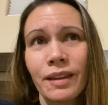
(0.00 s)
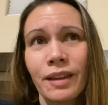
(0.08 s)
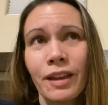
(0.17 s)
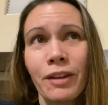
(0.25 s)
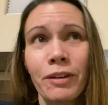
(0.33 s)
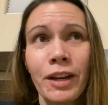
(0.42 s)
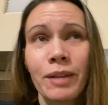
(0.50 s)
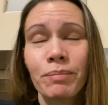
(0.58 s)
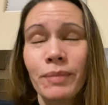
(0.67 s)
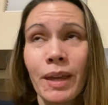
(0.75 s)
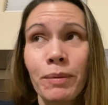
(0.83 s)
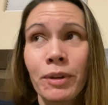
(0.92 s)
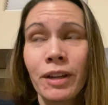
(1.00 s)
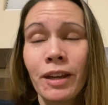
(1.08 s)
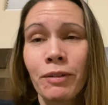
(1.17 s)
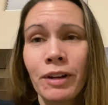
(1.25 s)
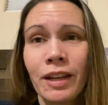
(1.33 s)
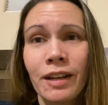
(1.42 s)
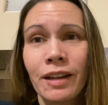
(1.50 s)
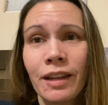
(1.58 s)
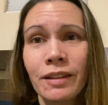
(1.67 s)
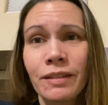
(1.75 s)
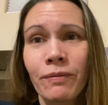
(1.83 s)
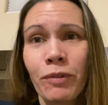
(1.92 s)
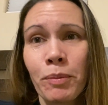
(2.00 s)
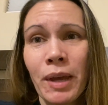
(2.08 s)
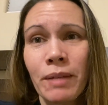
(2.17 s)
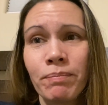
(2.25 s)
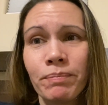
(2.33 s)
All right, I'm gonna get ready and head for bed.